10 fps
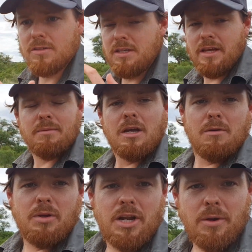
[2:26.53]
that.
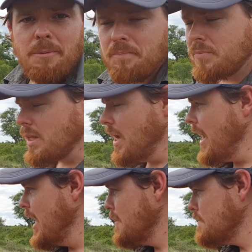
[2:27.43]
But anyway,
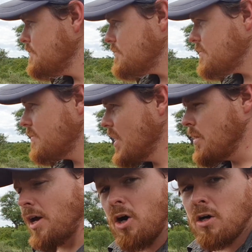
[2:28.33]

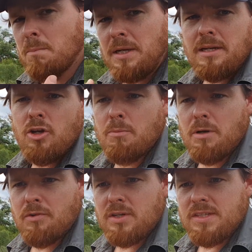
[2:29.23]
they are completely
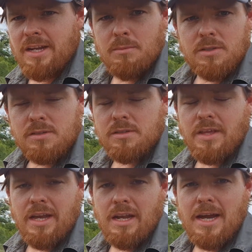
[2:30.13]
herbivorous animals.
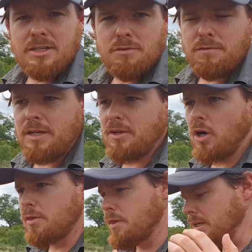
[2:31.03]
They like to feed
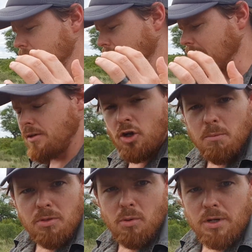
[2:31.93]
on things like
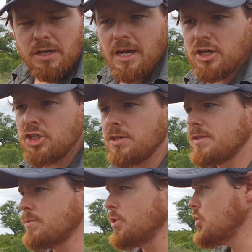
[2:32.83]
knobthorn acacias, which